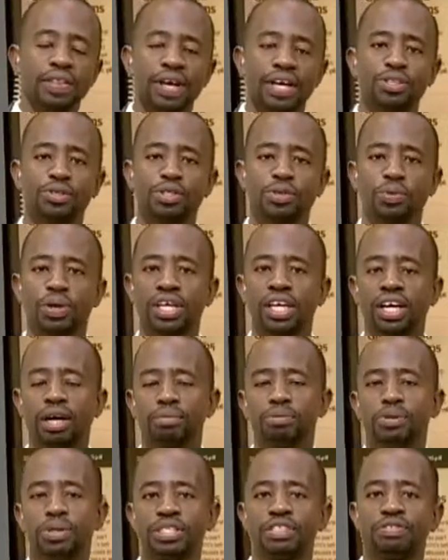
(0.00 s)
that's what you're waking
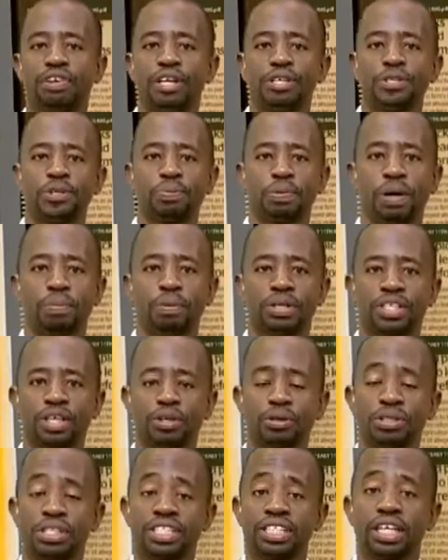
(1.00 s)
up to as far as your papers
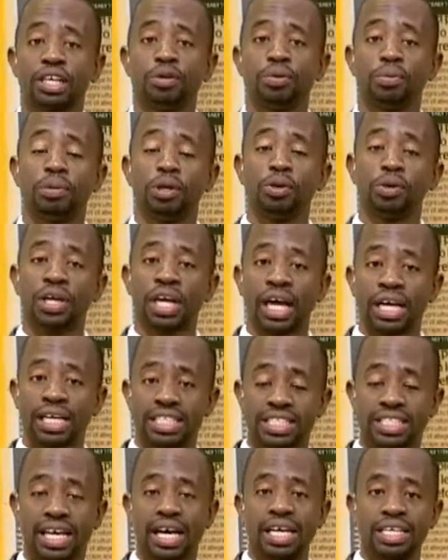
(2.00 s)
are concerned. You'll be looking
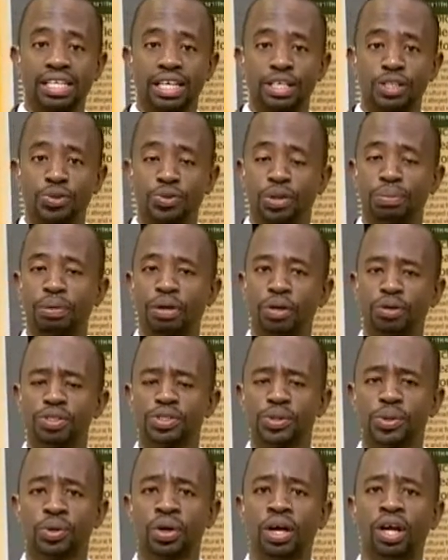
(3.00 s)
at that as well, but
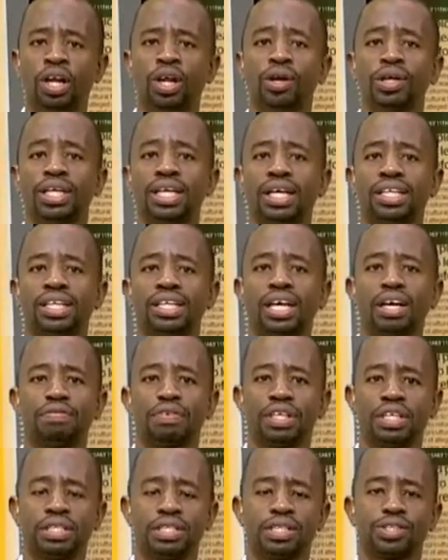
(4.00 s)
also looking at the
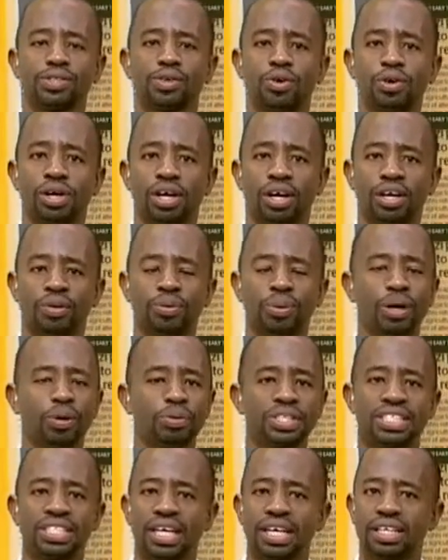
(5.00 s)
governance scorecard. Where are
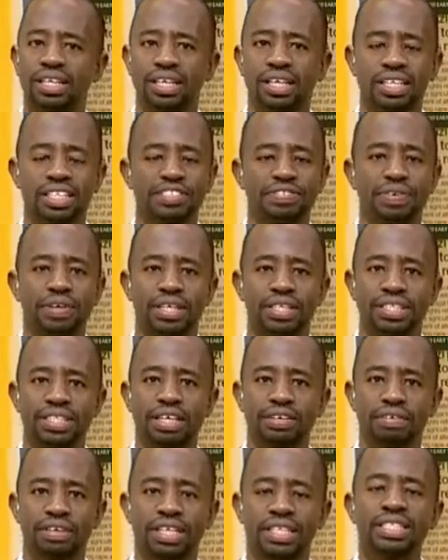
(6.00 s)
we standing as far as
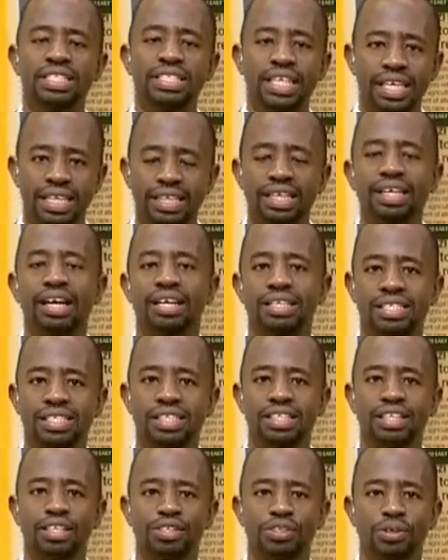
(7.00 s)
governance in the
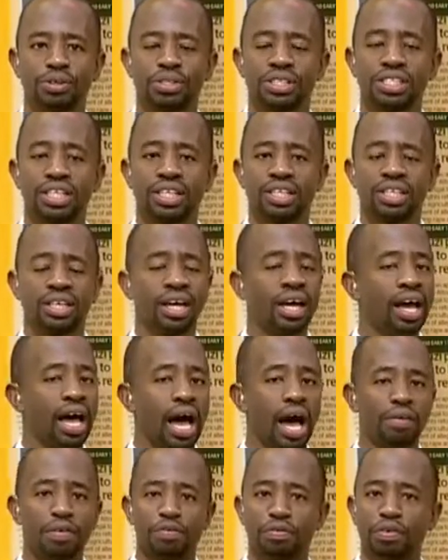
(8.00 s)
country is concerned?
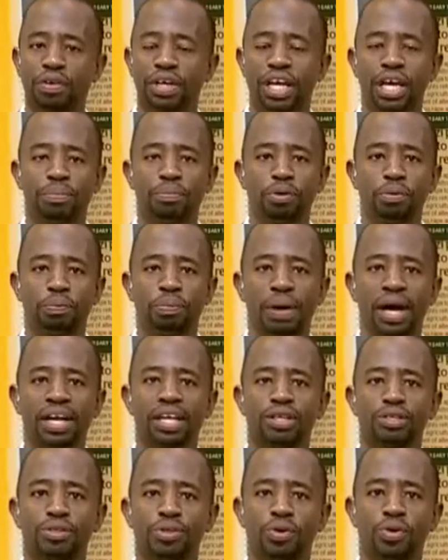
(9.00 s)
I have a very able
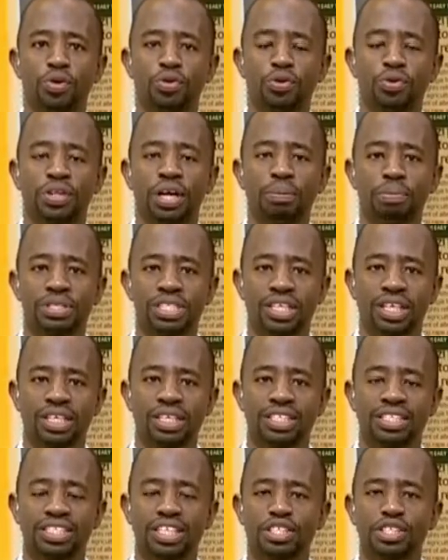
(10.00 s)
panel to go through that particular
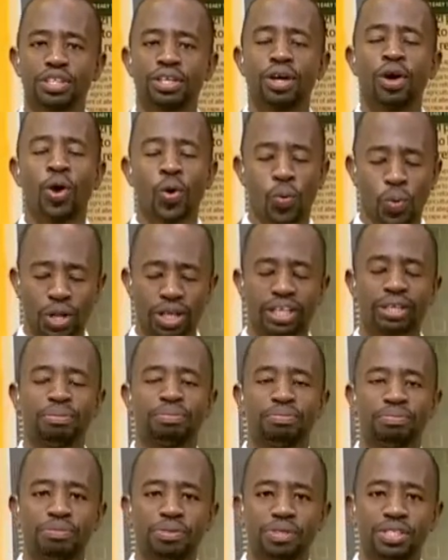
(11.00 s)
discussion.
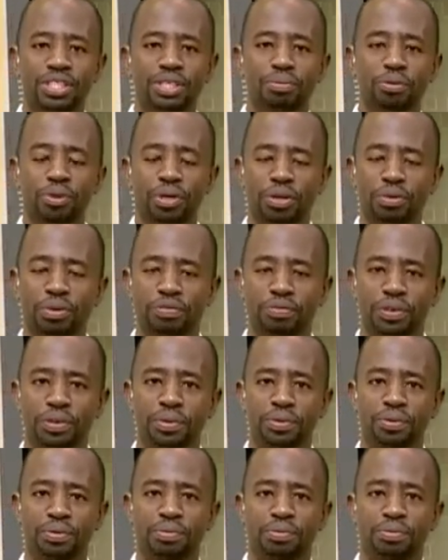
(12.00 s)
Welcome to the Morning Review.